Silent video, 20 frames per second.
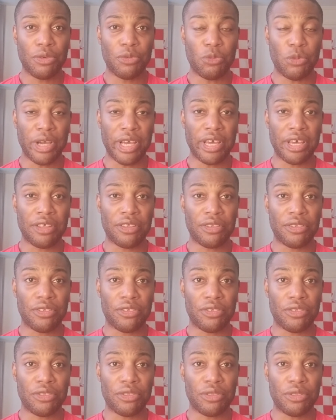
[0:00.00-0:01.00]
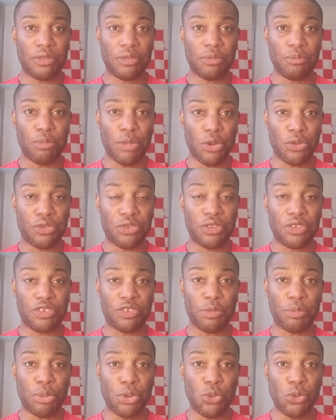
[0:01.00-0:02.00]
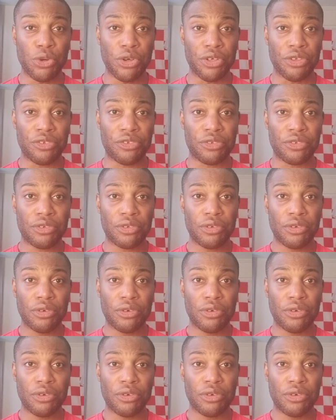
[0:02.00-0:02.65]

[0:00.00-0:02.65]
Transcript: where most of the supporters